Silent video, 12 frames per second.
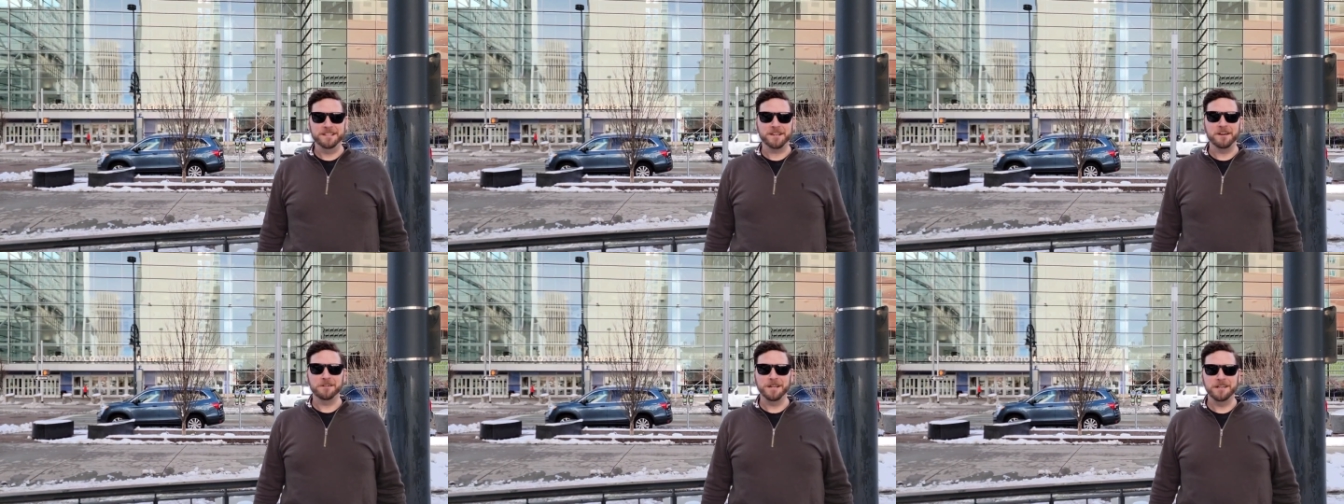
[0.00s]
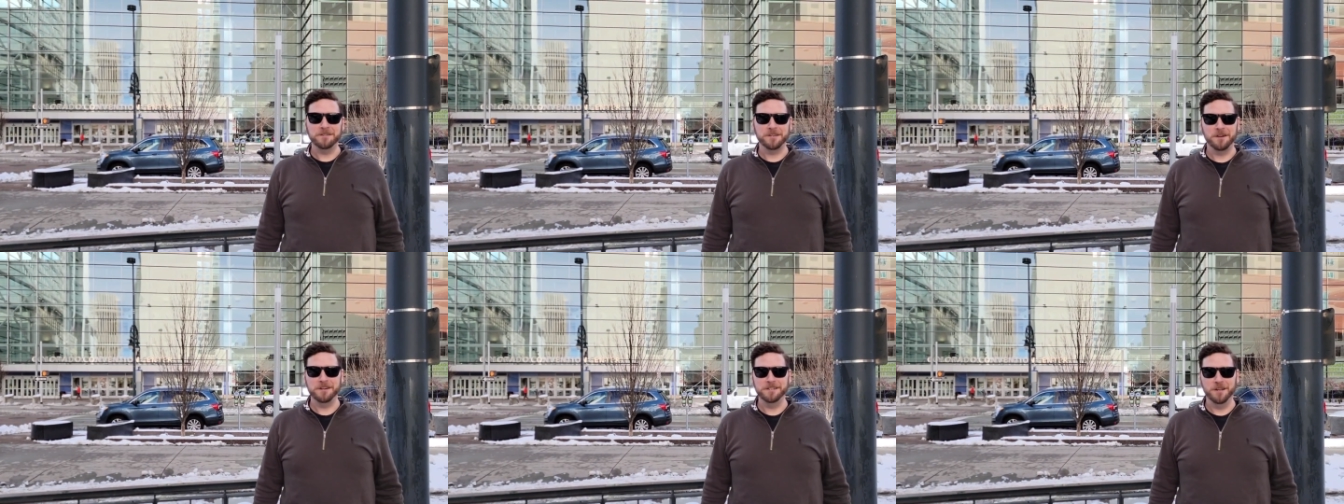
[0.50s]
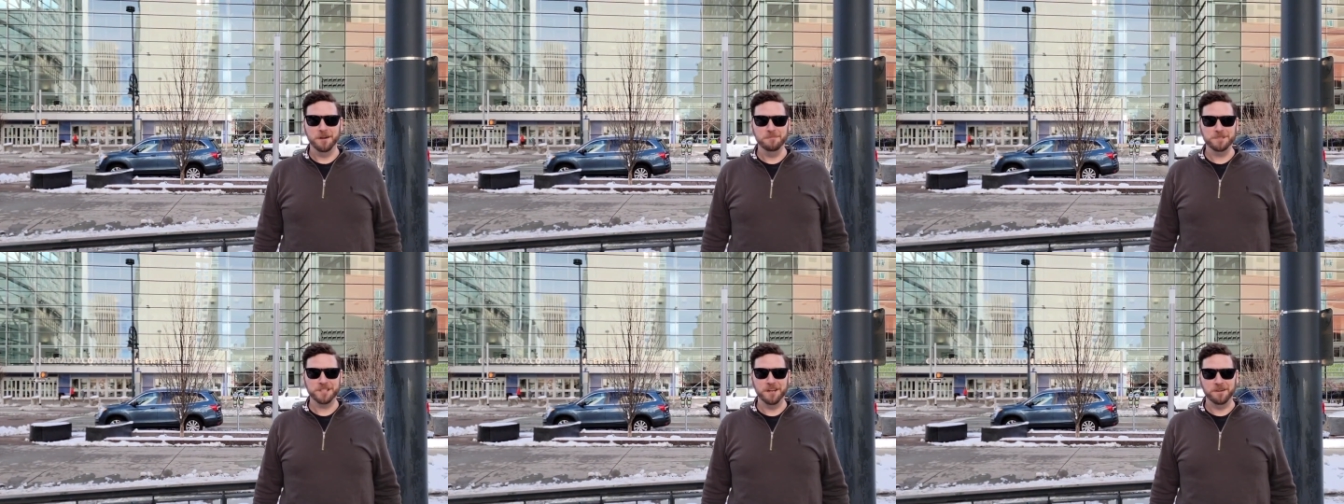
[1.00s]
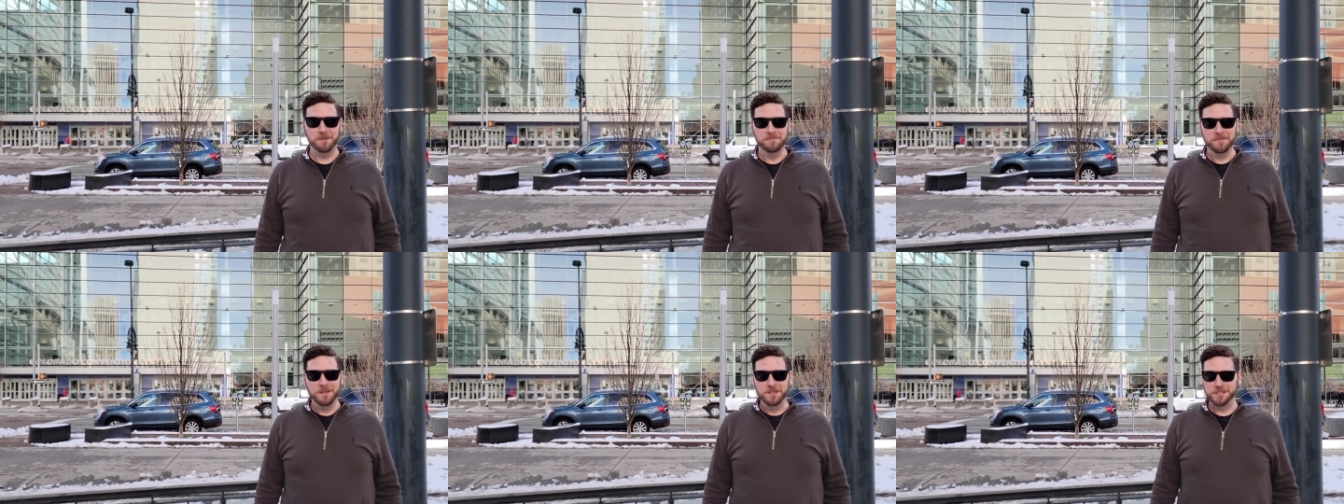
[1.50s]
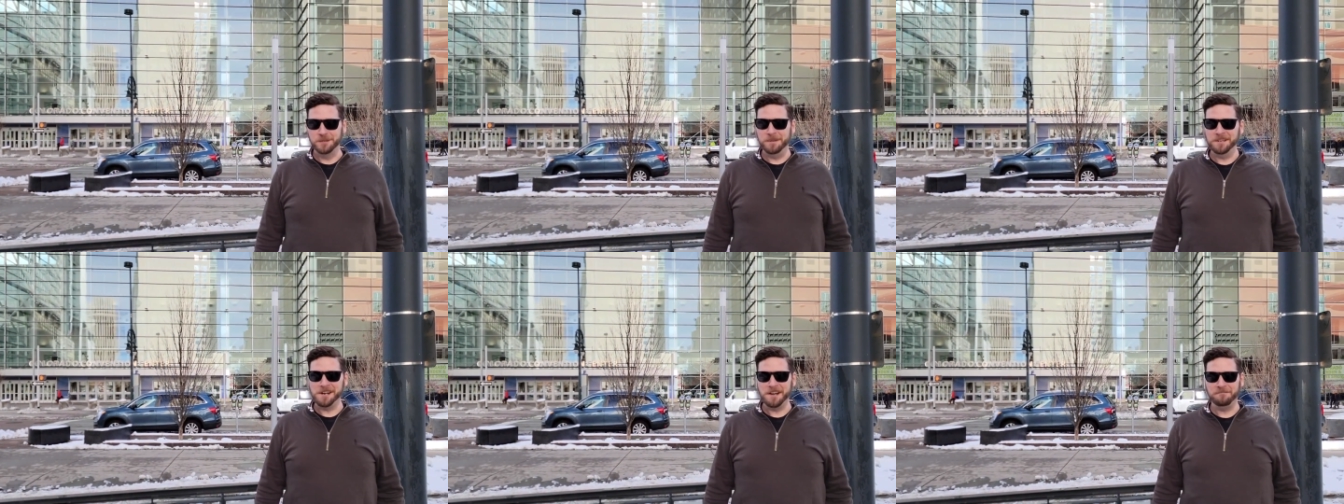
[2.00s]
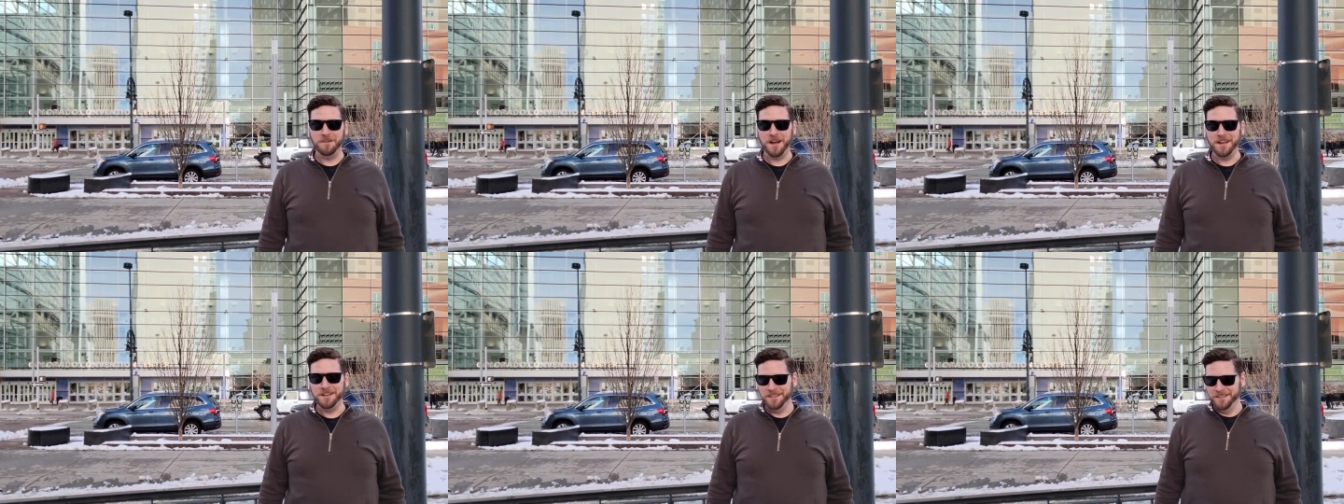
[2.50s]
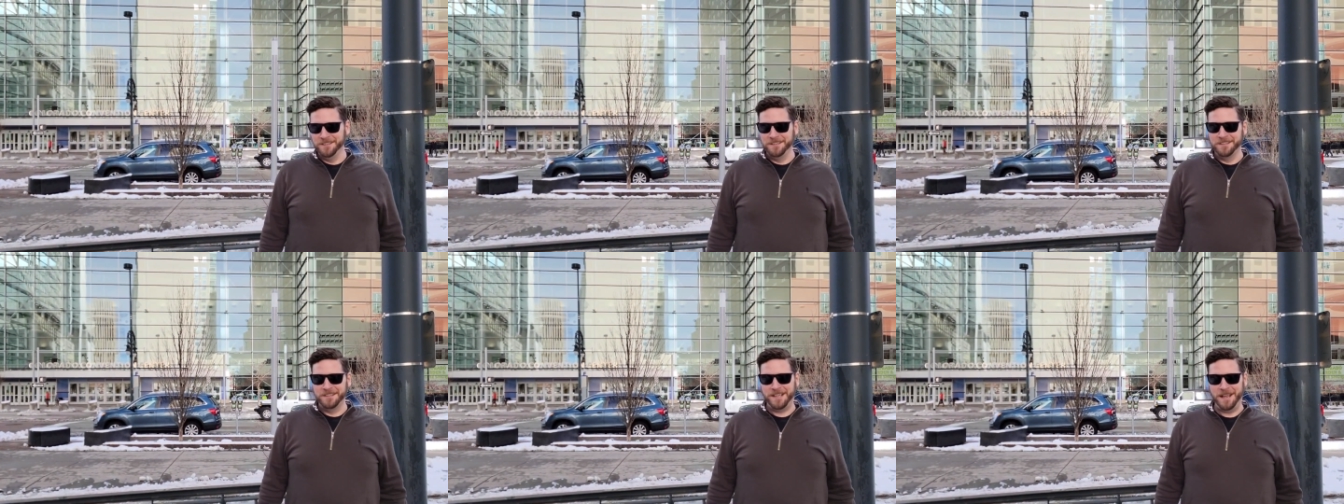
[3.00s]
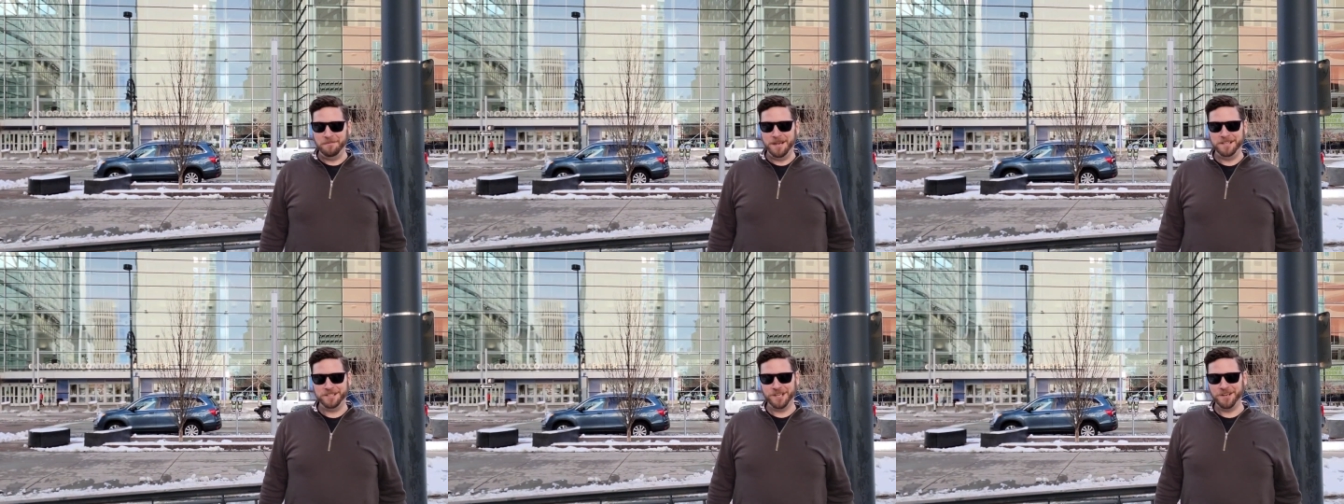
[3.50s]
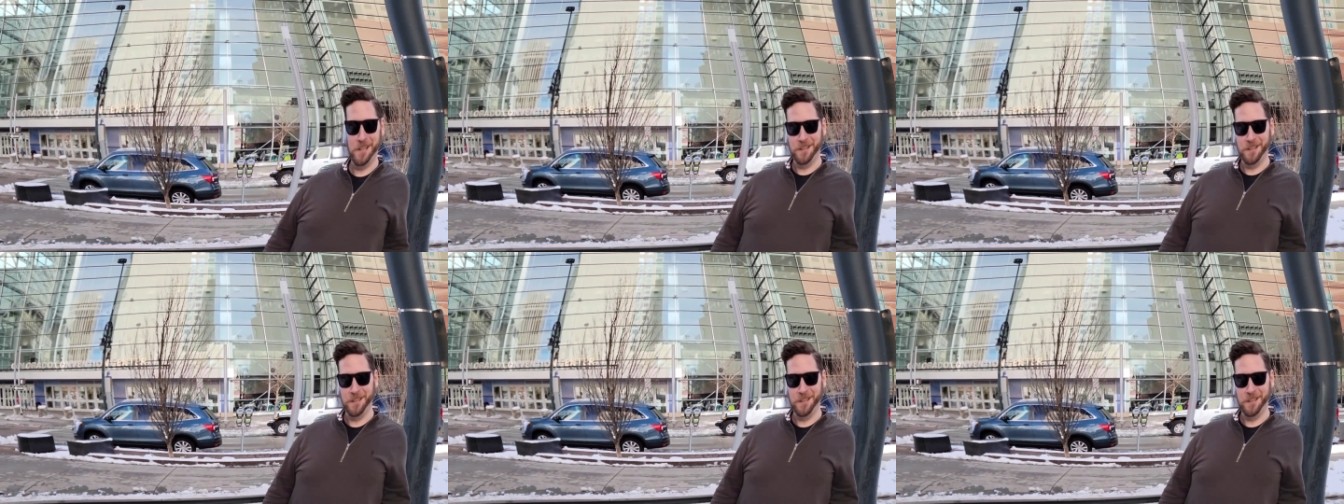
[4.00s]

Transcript: the Colorado Garden Home Show. Should be a lot of fun. Can't wait to show